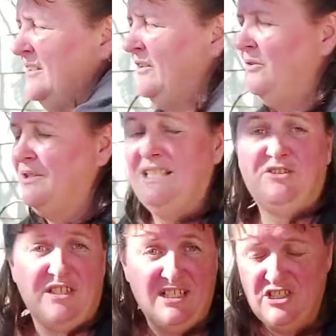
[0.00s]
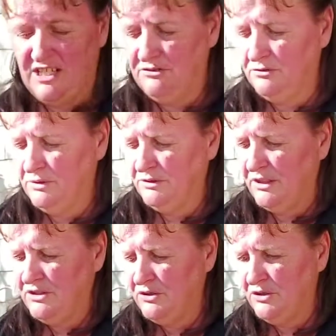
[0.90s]
or citrus in general, will grow
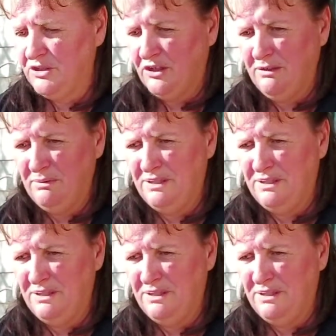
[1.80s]
true to type.